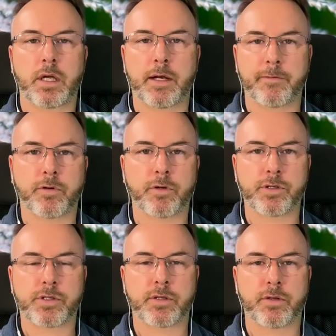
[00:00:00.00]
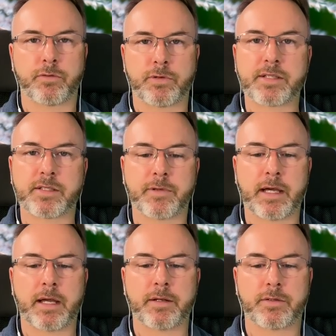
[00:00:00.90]
And of course, the rest of
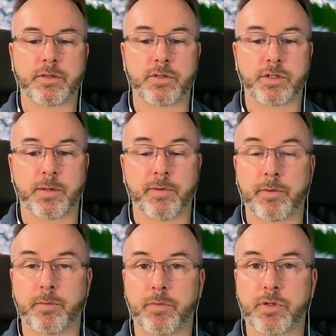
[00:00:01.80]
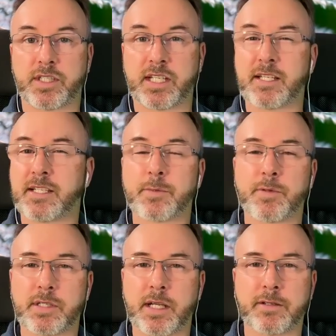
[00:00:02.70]
that, some of them,
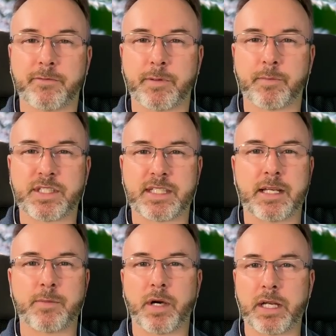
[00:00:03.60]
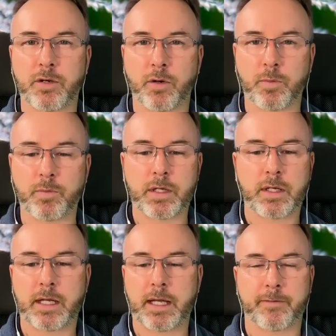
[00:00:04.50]
66% of them send money home.
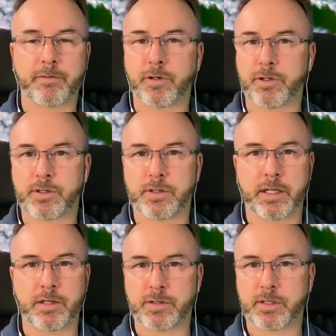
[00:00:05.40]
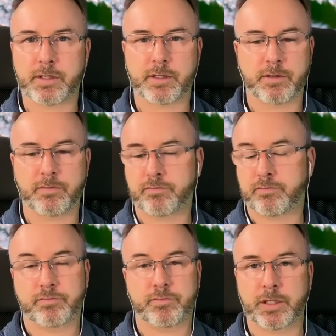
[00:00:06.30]
And of course, they use it to,
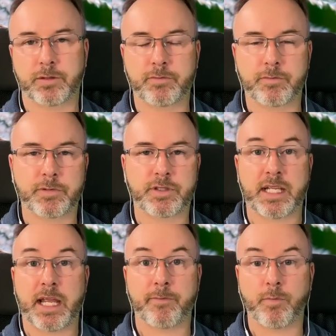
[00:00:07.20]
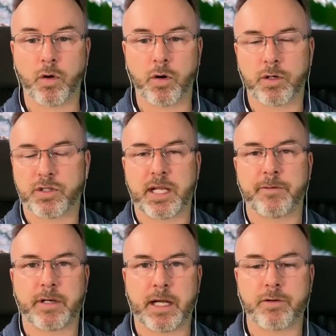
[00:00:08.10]
you know, save more, save
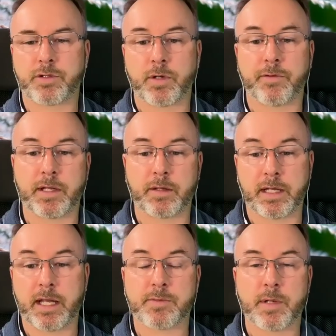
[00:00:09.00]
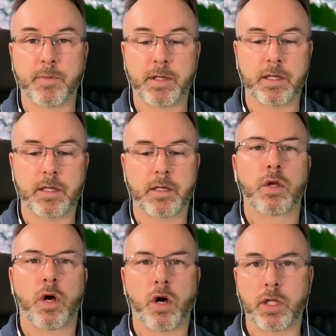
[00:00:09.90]
for a house, or whatever the, the case may be.
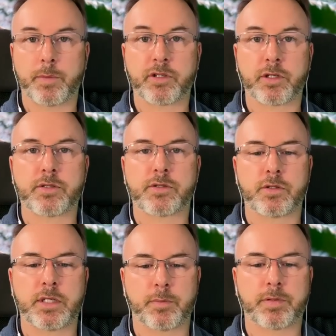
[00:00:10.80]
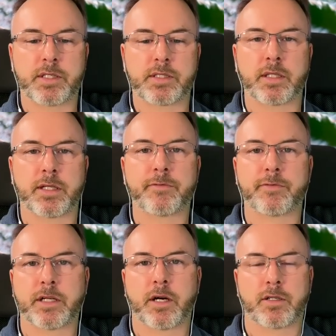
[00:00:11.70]
All immigrants need a place to live,
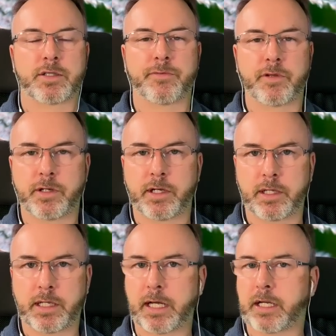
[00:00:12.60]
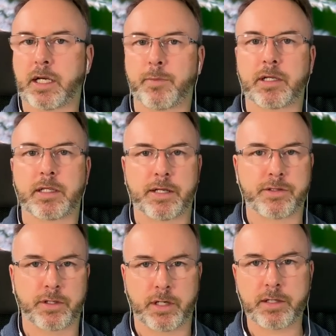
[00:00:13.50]
regardless if they're in the economic class
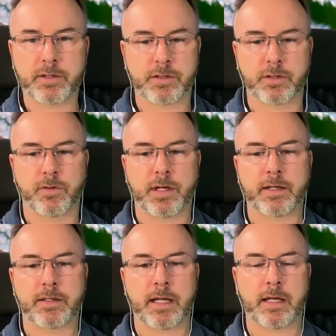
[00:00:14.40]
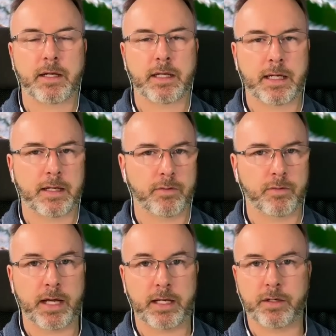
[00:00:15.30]
or not. So that data, again,
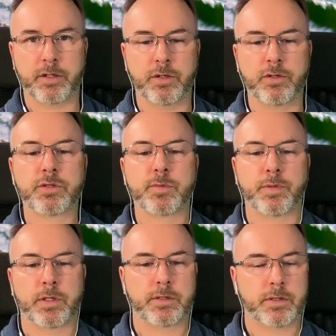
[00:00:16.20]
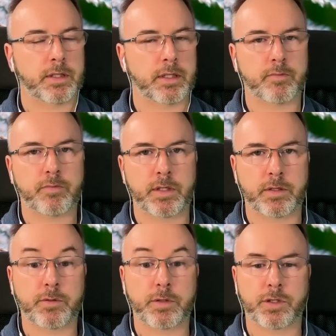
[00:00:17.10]
I didn't use, but uh, it
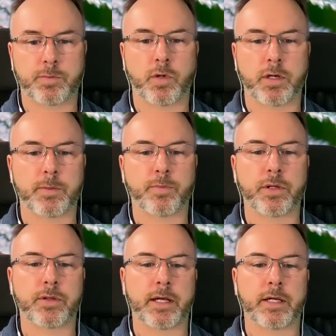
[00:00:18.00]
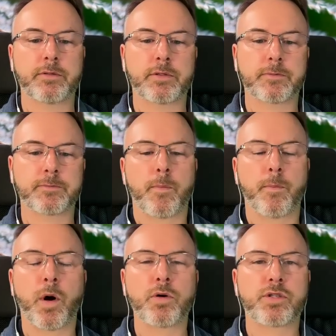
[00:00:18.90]
just wanted to point that out.
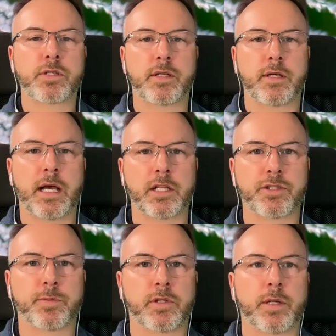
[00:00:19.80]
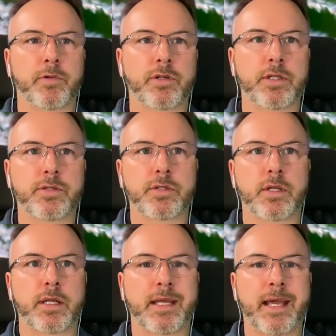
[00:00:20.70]
Most eligible immigrants
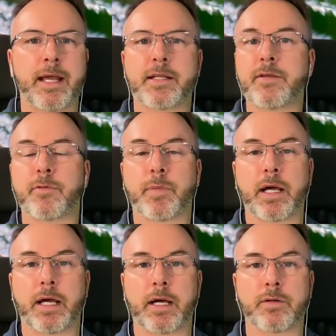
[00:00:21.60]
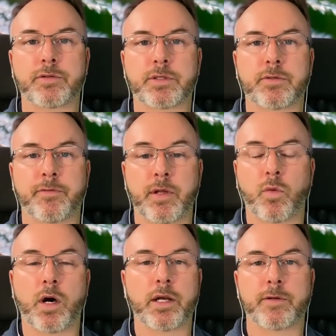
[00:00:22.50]
can't even buy a house if they
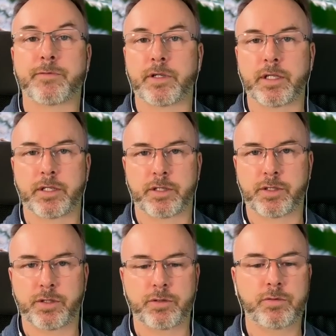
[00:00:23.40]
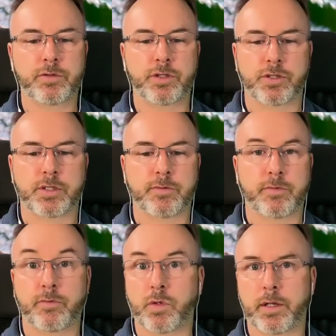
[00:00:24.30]
wanted for a year or two, just
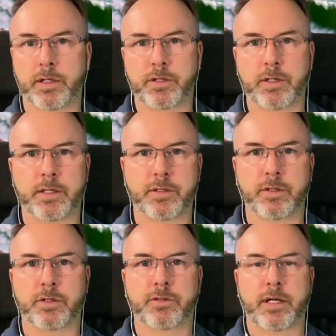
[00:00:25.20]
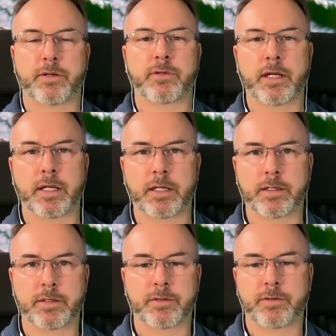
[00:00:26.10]
while they create their credit rating
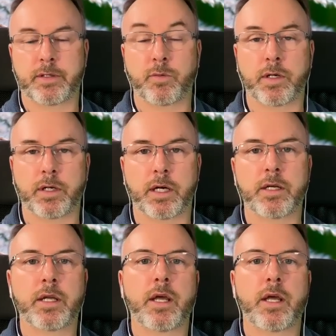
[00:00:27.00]
and and whatnot.